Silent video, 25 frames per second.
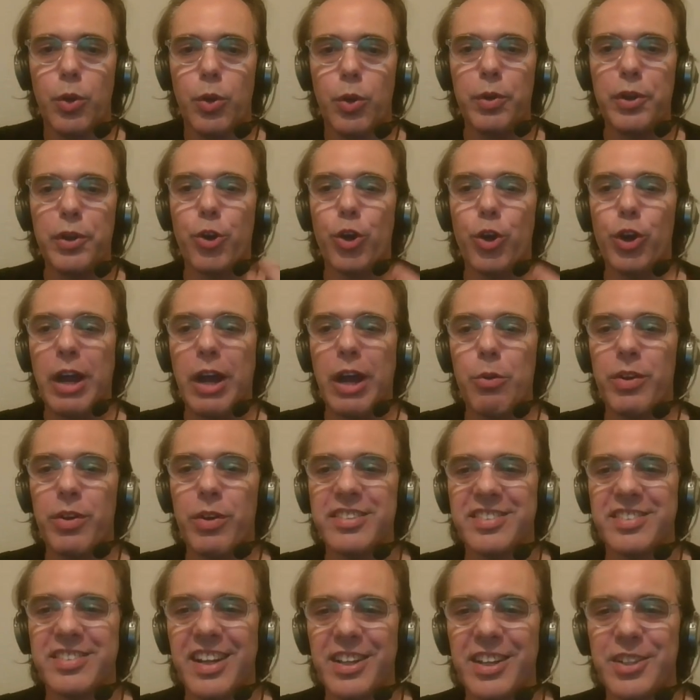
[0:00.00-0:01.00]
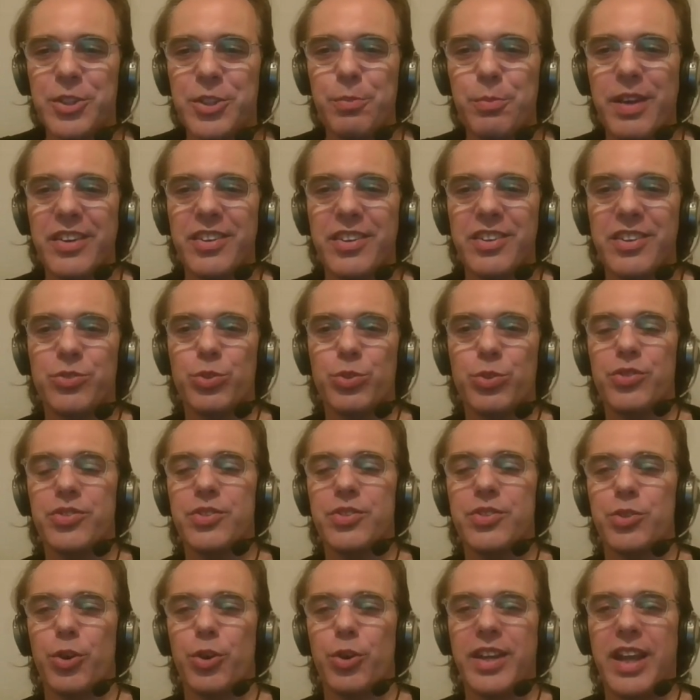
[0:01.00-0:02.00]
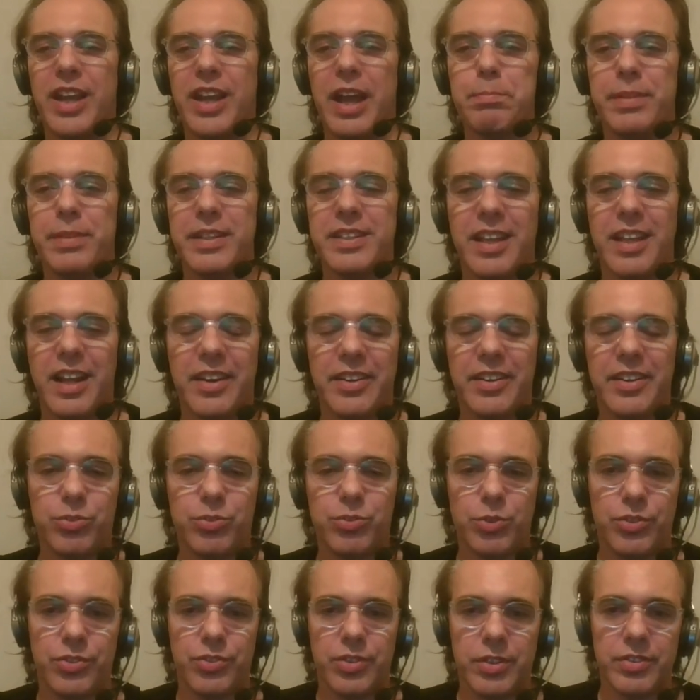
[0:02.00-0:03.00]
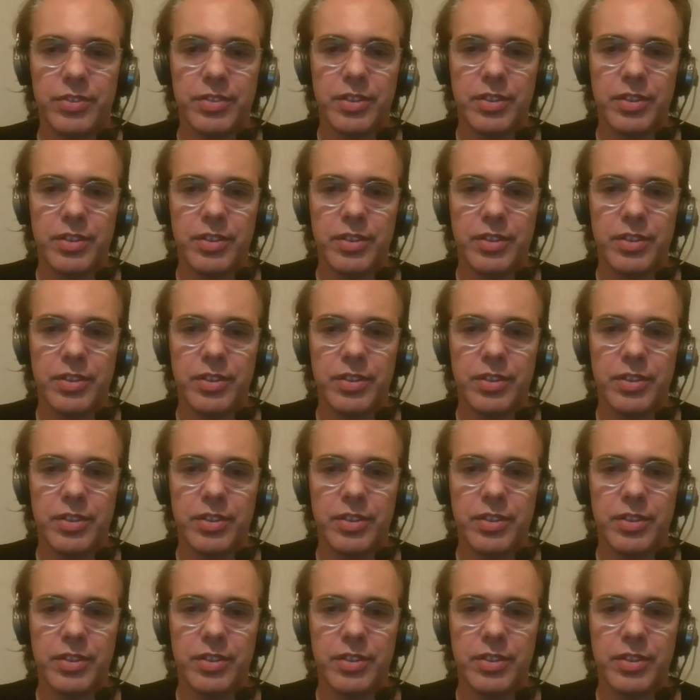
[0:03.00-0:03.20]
we call ourselves human resources or capital resources